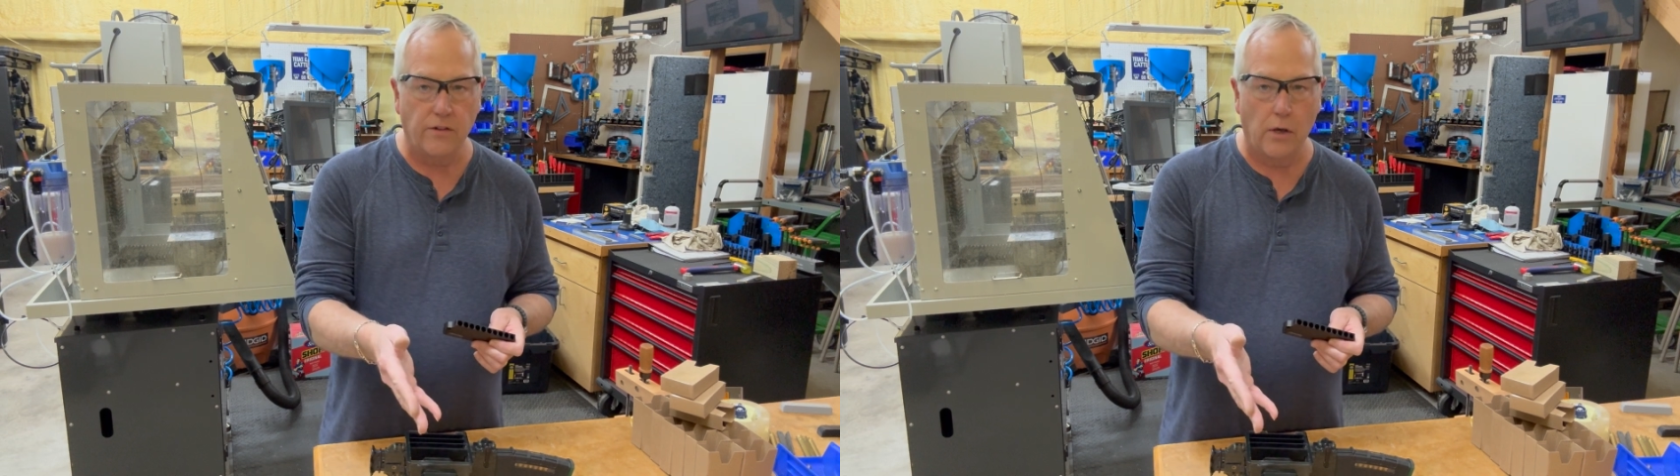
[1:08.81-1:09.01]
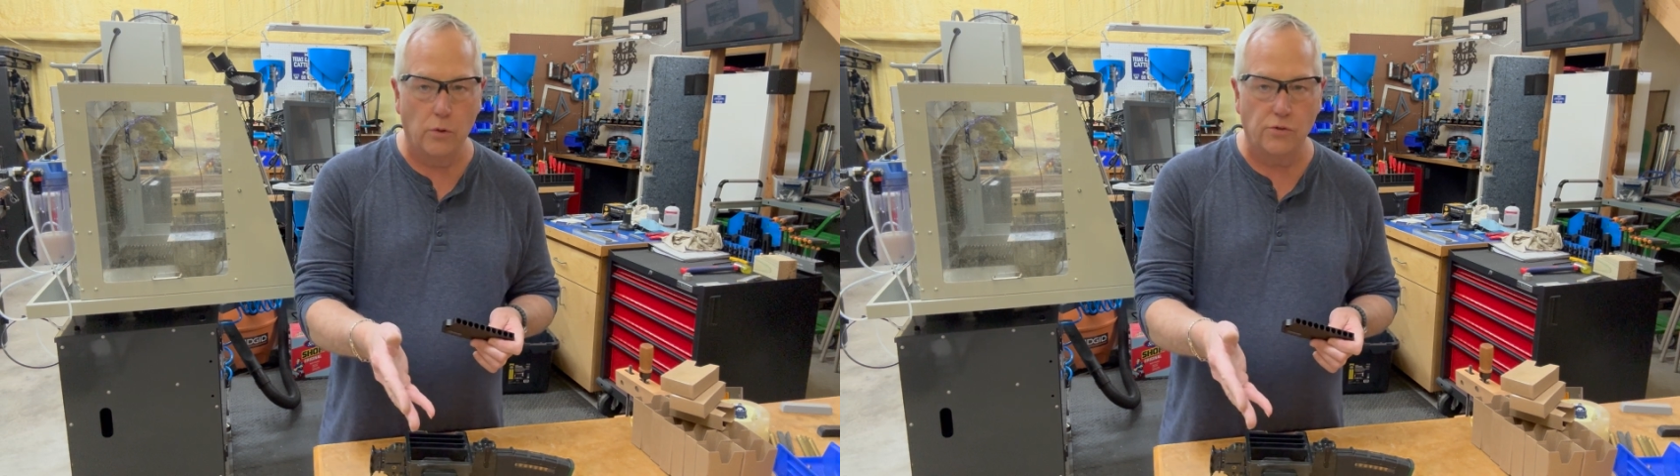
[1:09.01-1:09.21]

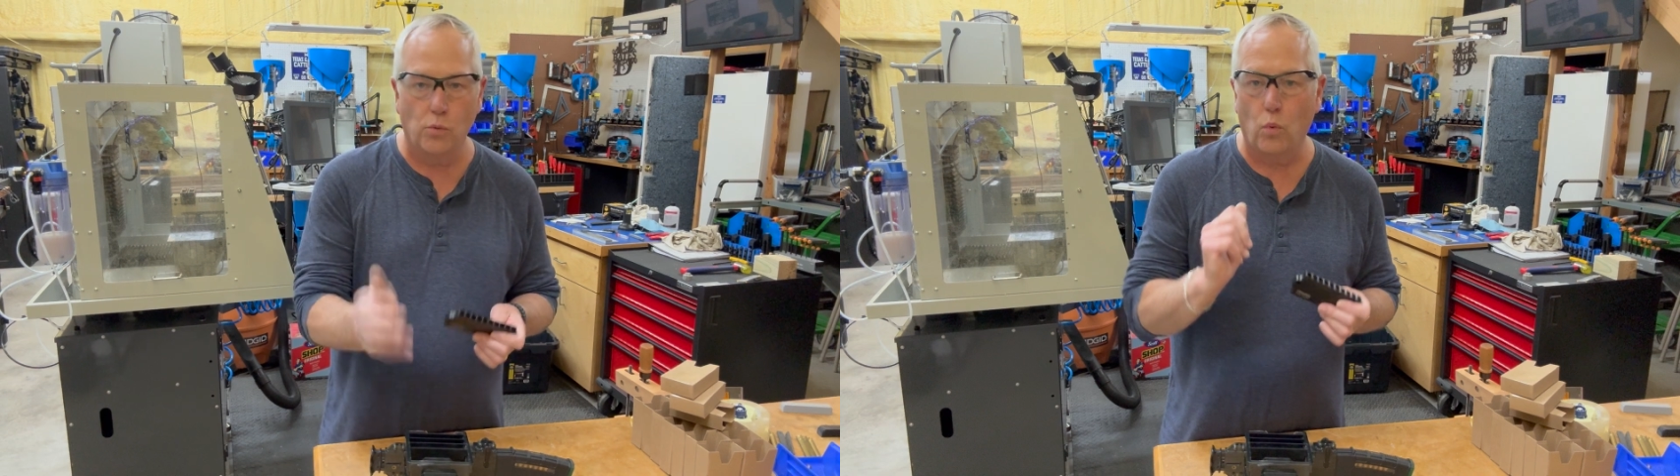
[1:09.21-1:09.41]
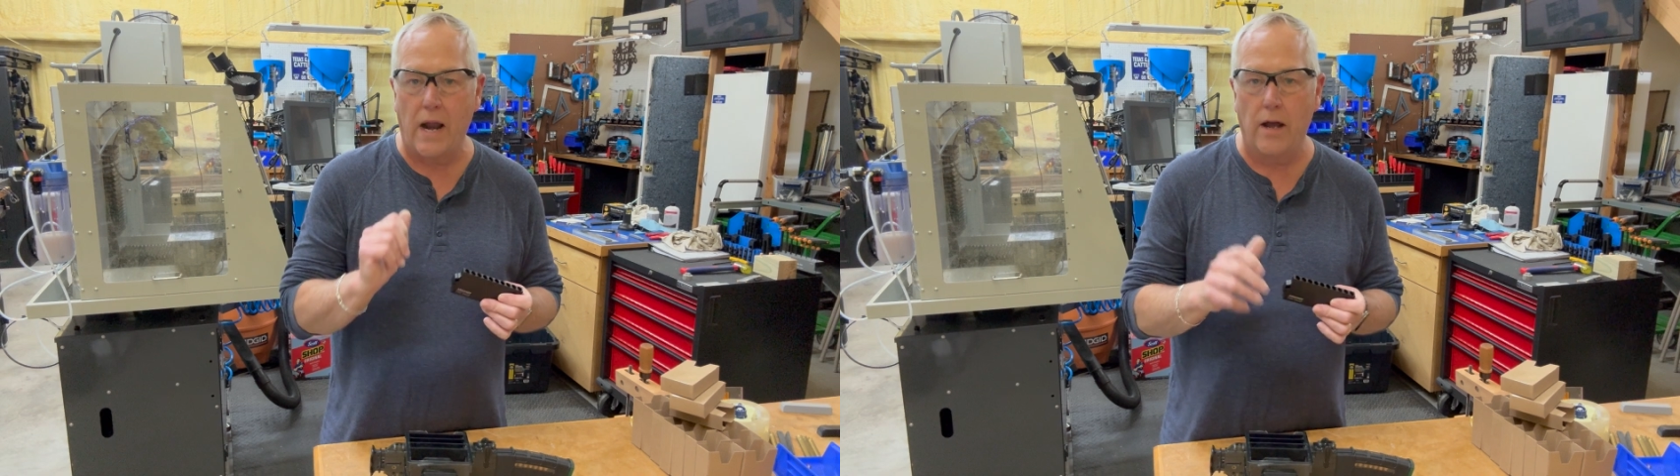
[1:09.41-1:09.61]
those
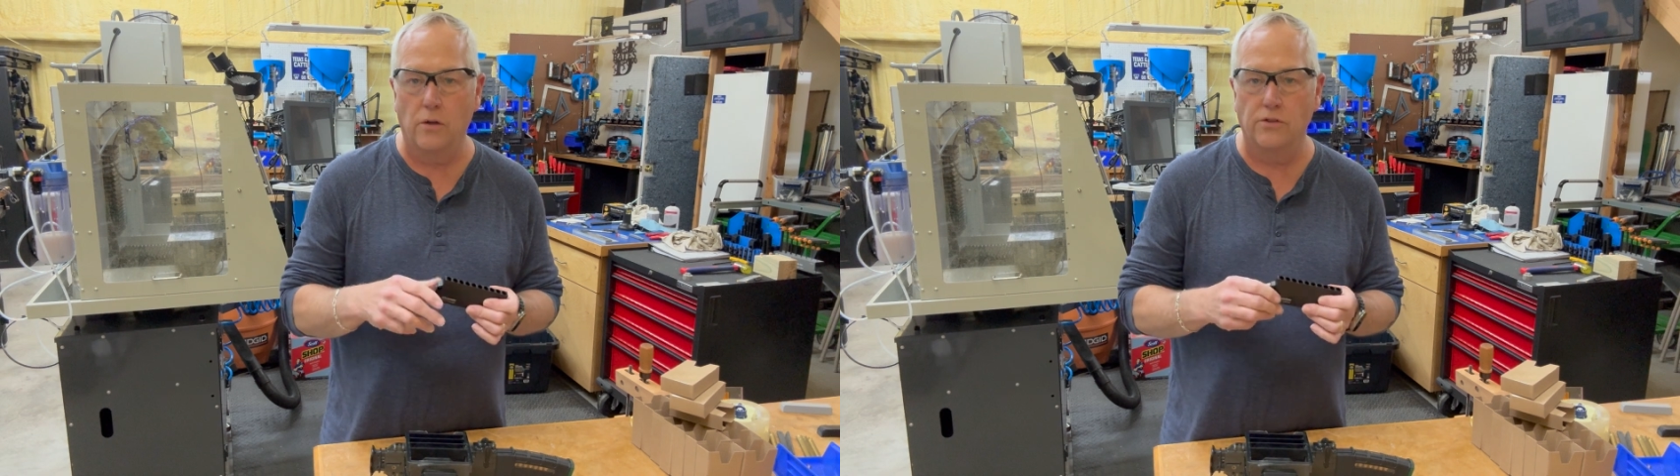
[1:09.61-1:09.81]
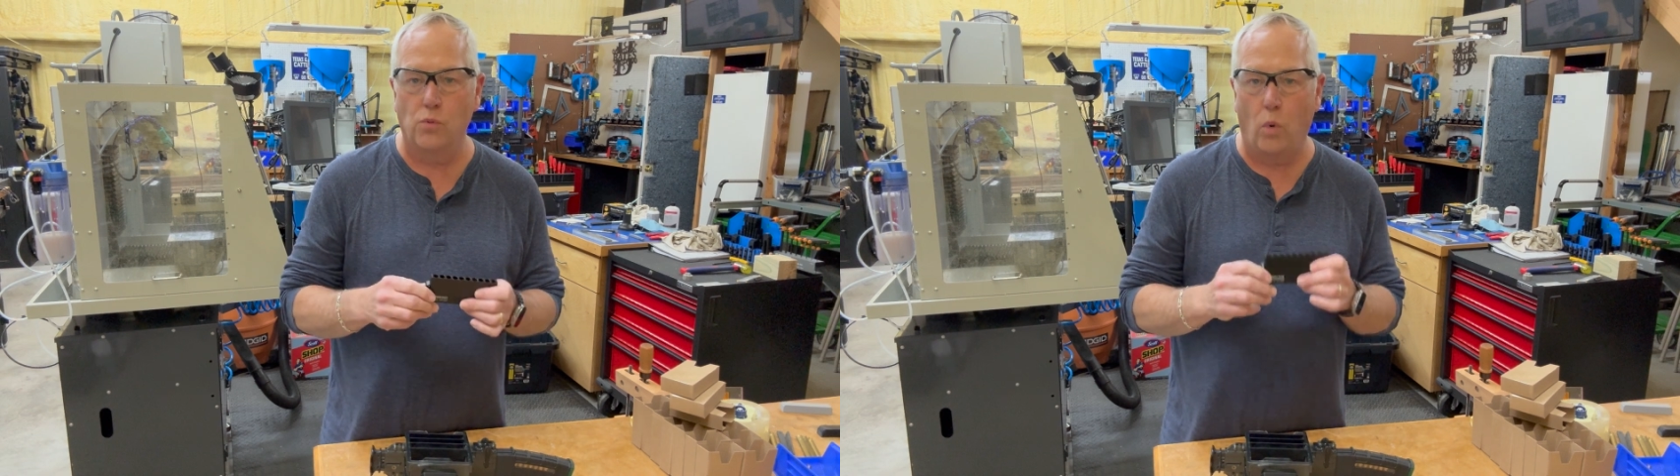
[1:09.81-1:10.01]
rounds,